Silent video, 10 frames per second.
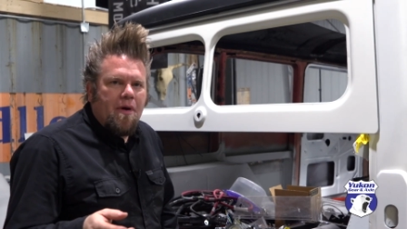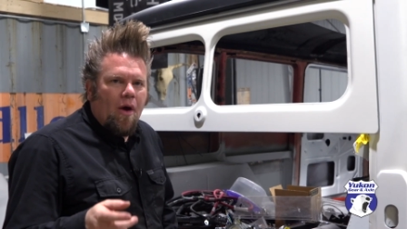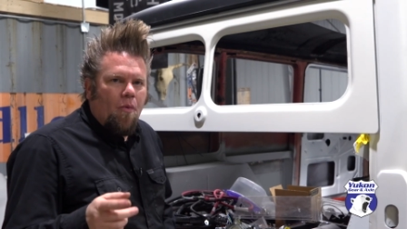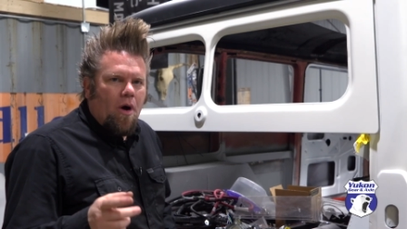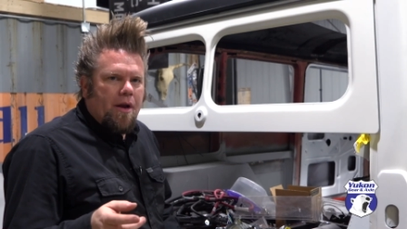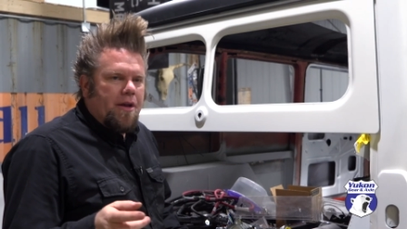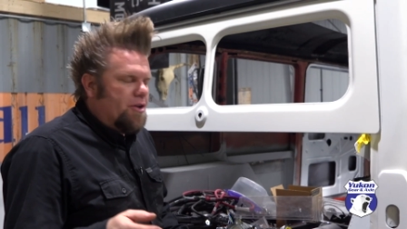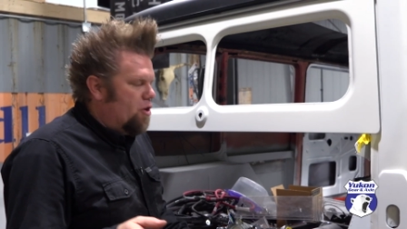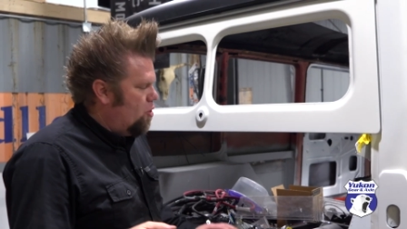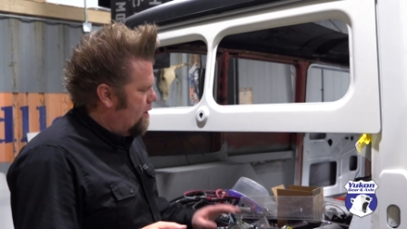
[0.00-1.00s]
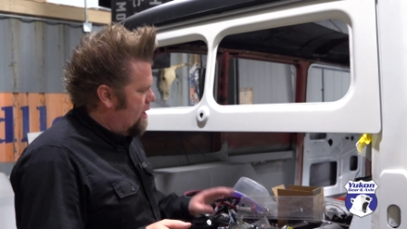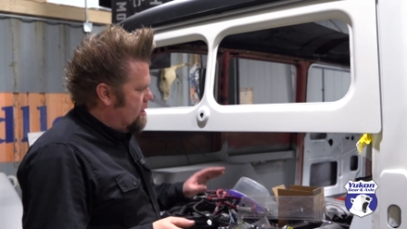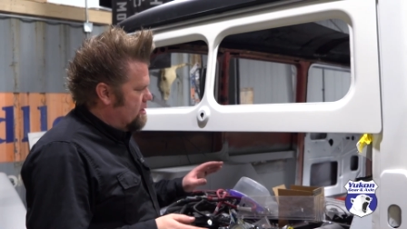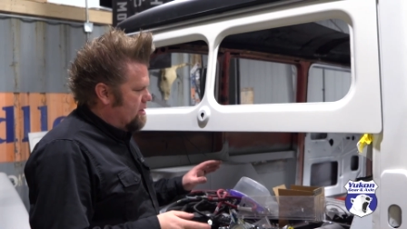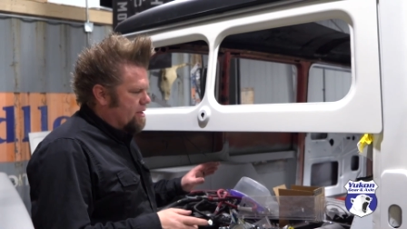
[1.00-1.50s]
what I want to do
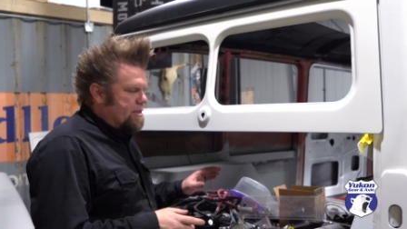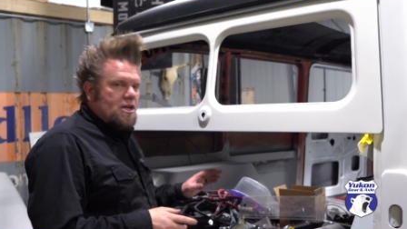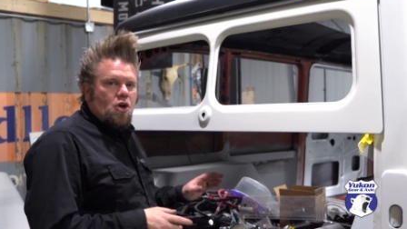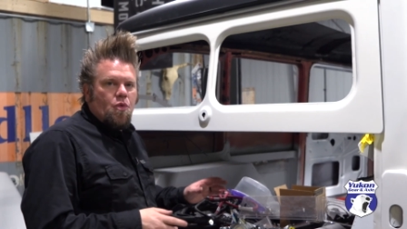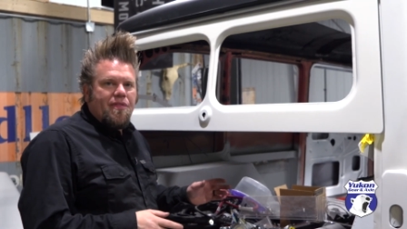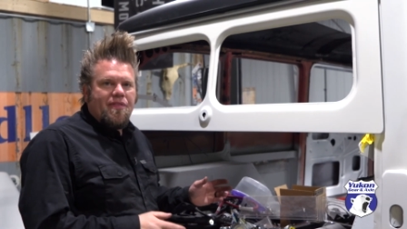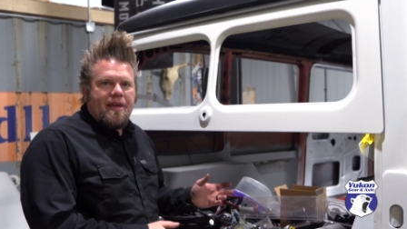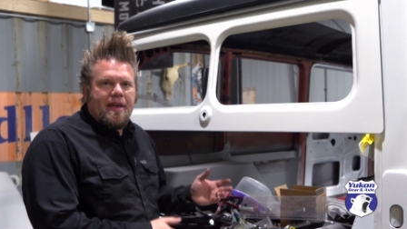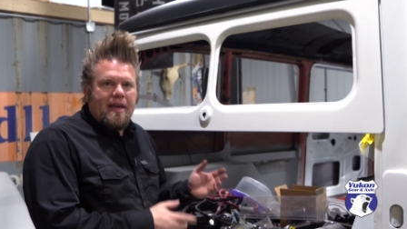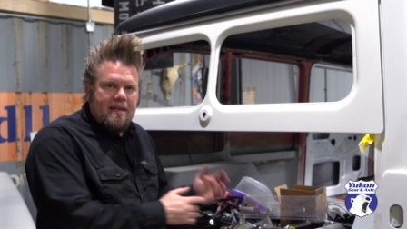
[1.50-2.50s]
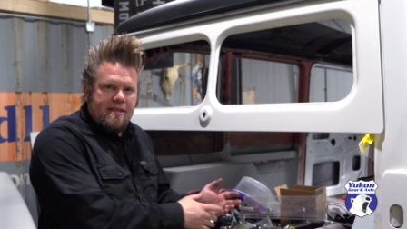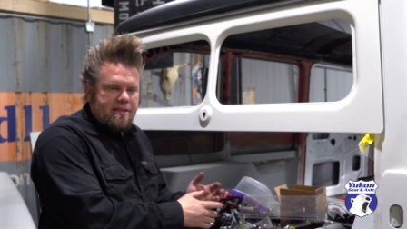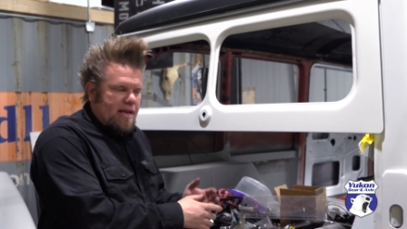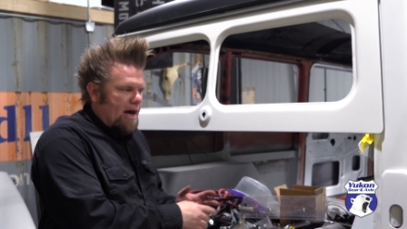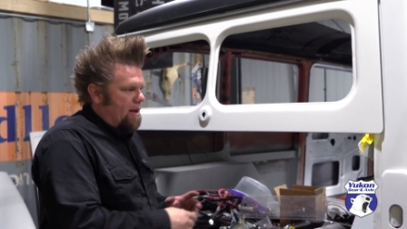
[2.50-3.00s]
is deal with the
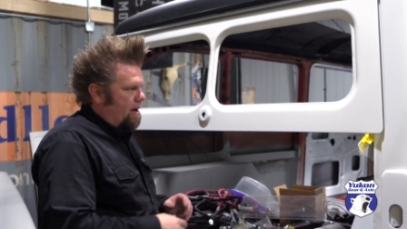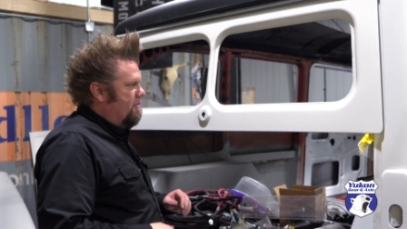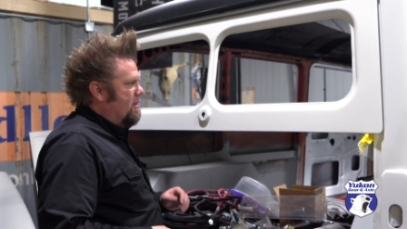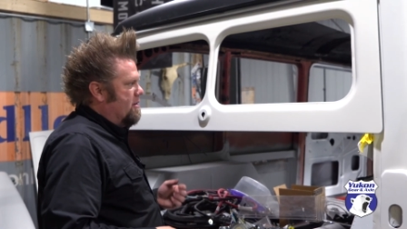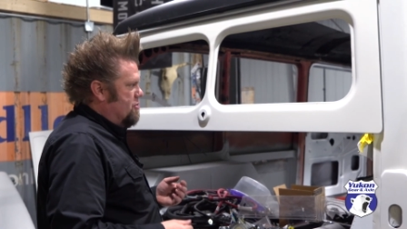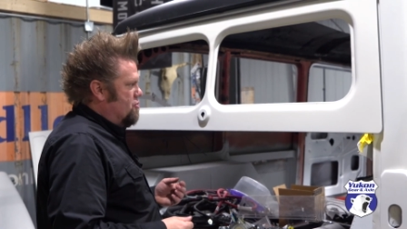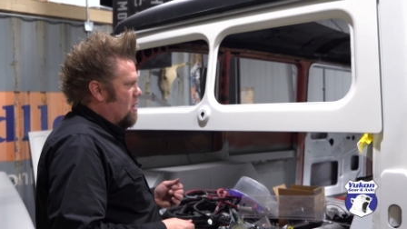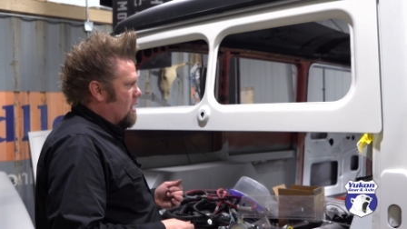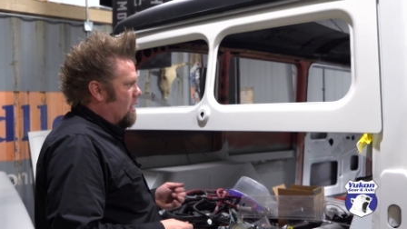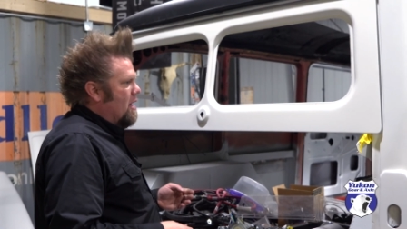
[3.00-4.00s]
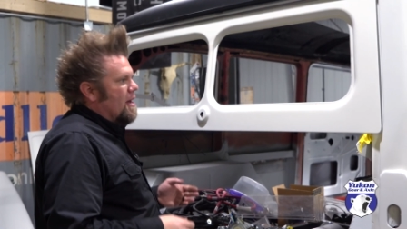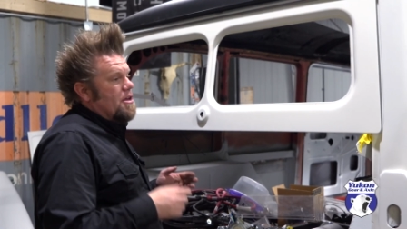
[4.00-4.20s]
inside of this truck.